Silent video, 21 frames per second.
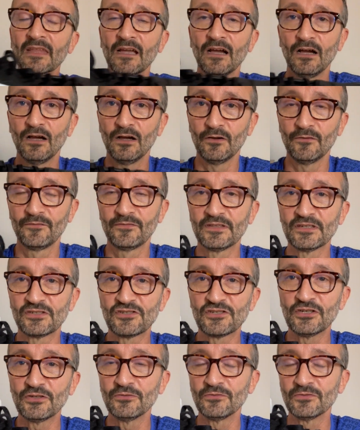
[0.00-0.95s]
of the
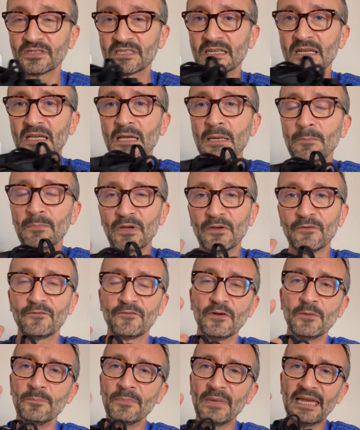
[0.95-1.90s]
shoes. But
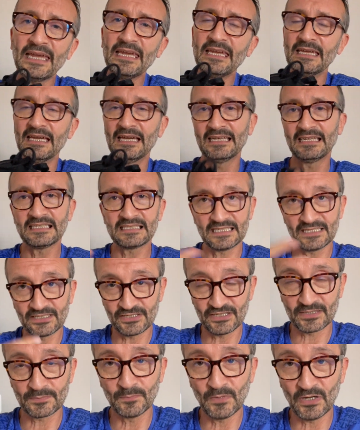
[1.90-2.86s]
for me, and this is
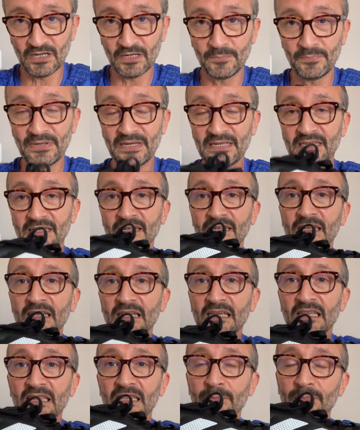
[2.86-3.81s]
just my opinion,
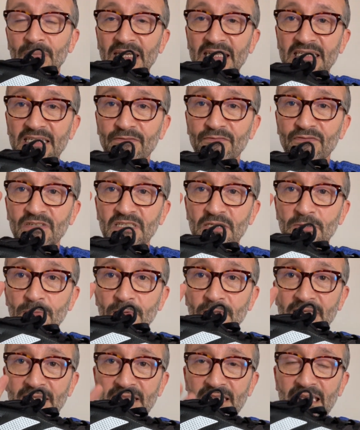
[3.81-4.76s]
the big difference
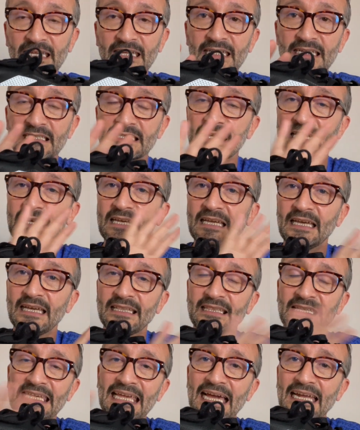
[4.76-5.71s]
between these
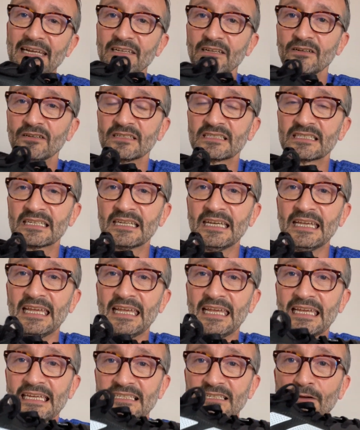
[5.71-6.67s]
and the Adios
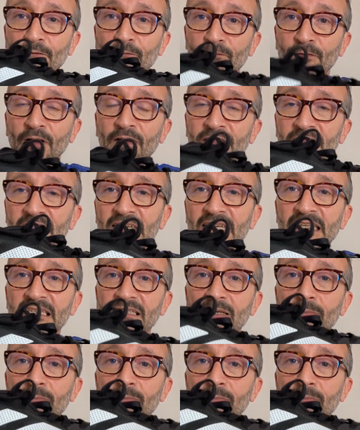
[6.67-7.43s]
is I find these are